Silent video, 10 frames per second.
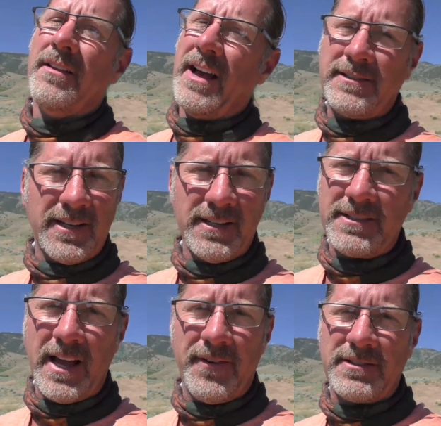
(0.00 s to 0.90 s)
That's going to
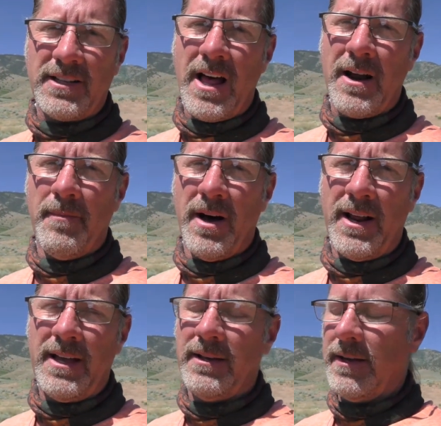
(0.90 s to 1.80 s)
save us a lot of
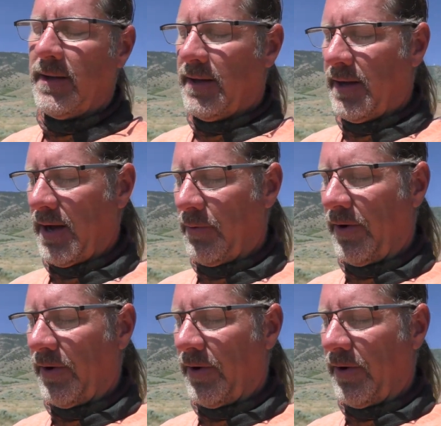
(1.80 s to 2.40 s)
money. Uh,